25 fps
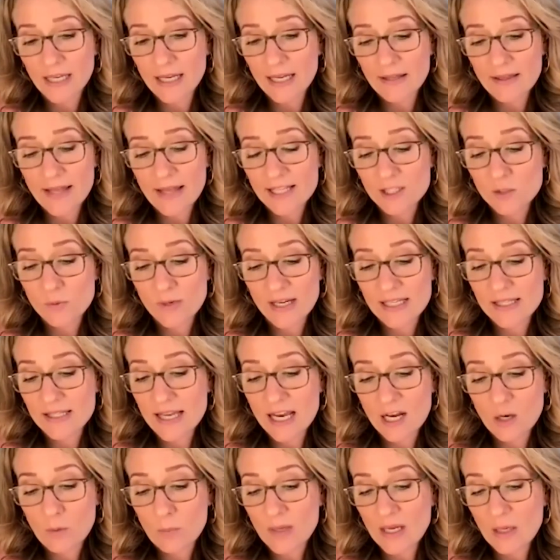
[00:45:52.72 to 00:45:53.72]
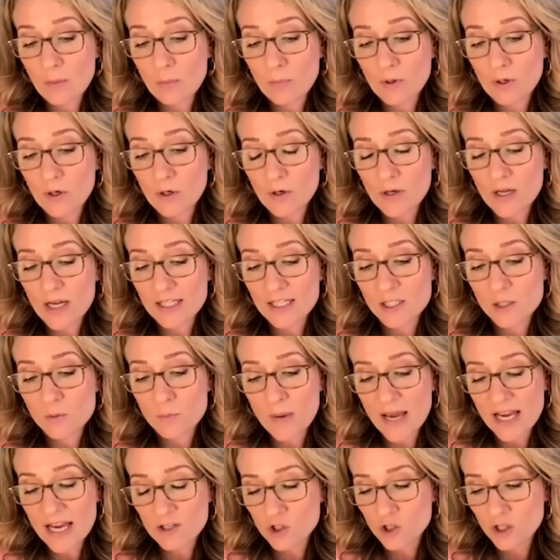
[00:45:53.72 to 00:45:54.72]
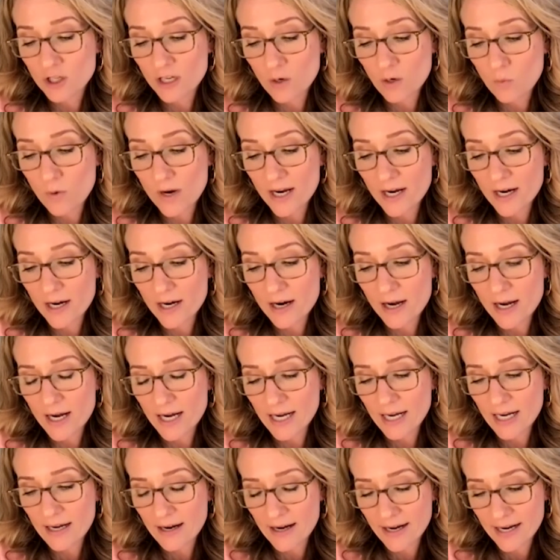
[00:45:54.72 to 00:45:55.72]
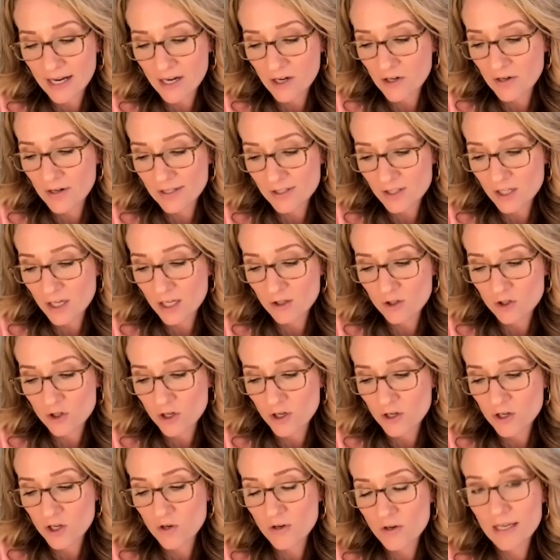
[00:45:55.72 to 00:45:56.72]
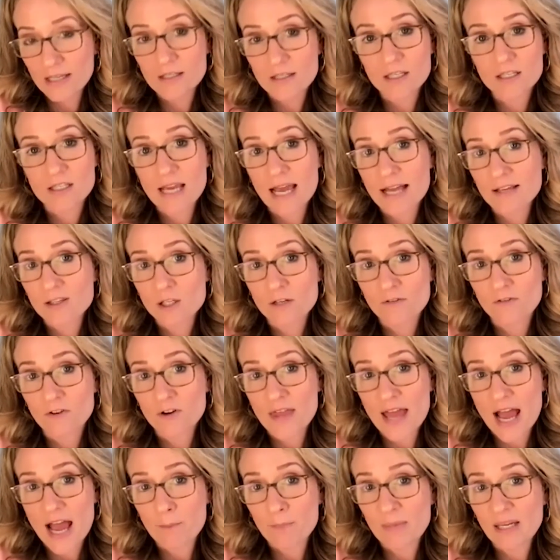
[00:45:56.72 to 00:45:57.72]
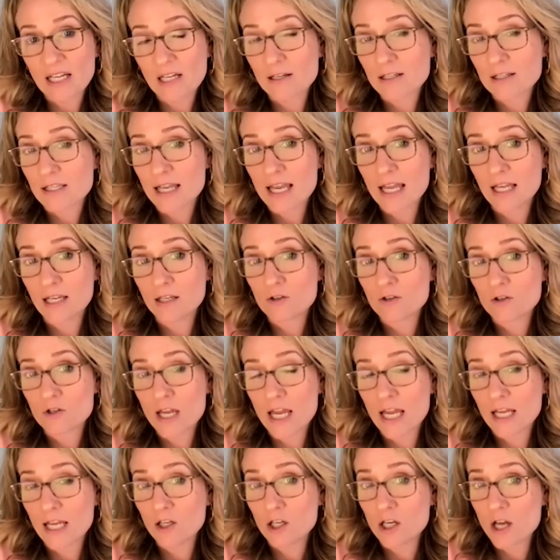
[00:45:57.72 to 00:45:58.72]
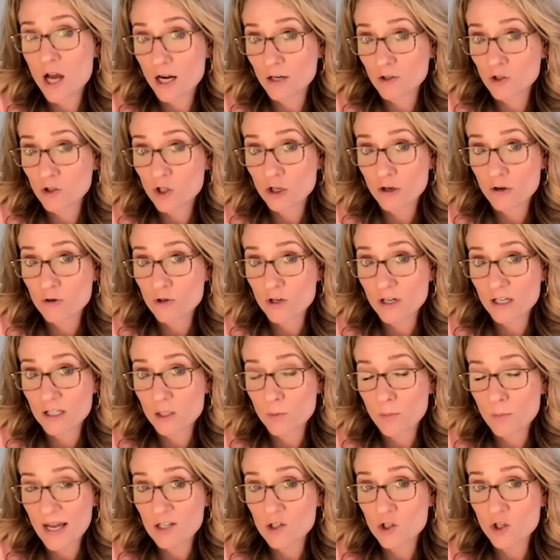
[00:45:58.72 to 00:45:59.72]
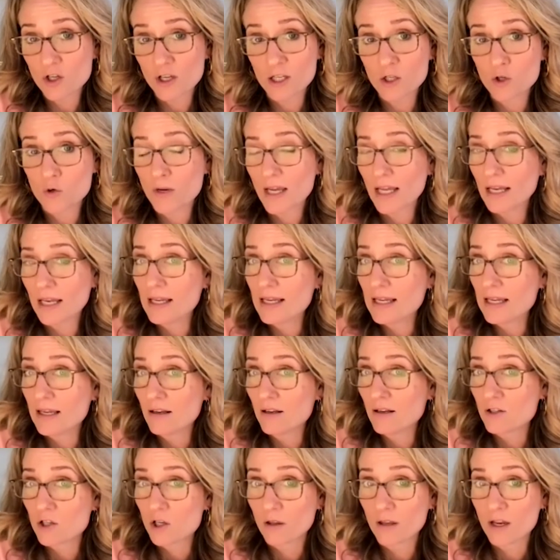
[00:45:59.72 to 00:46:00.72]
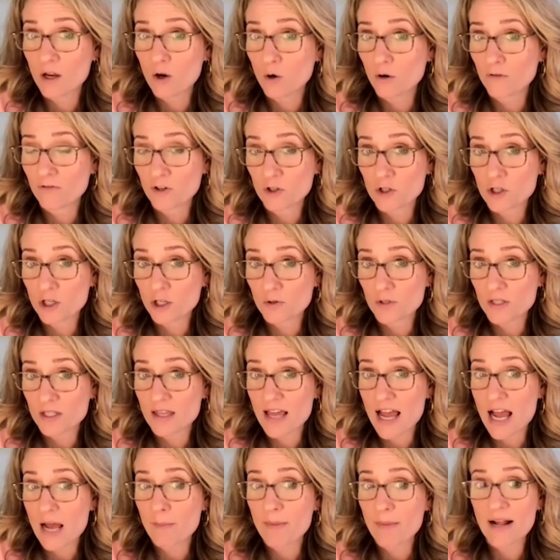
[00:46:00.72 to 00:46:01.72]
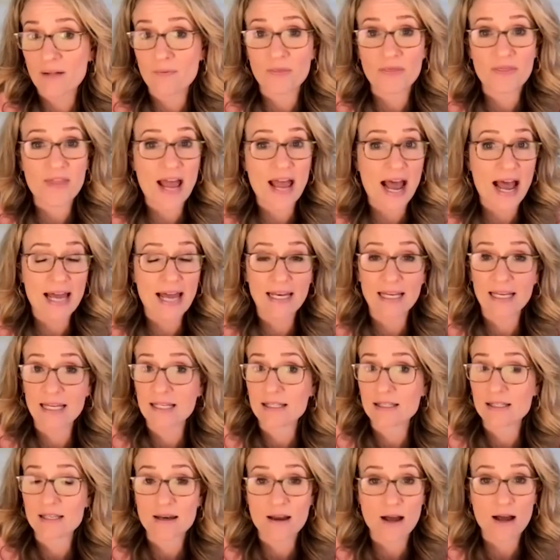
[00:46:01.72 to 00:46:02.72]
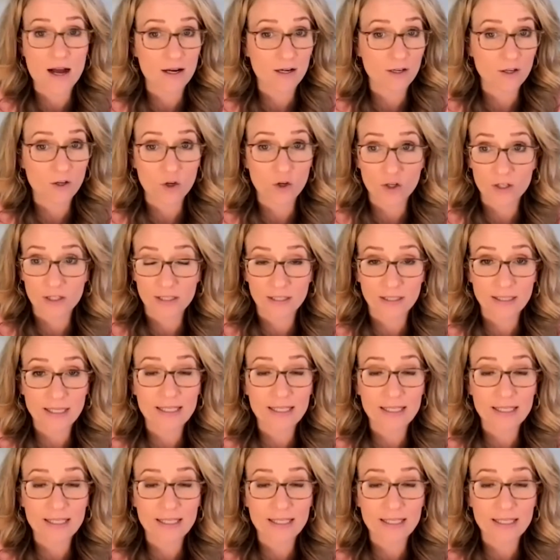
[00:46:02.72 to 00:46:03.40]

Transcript: And that's why I say to people, especially where iron is concerned, you need to test for that, because in young children, especially, you can easily overdose them, and that is not good.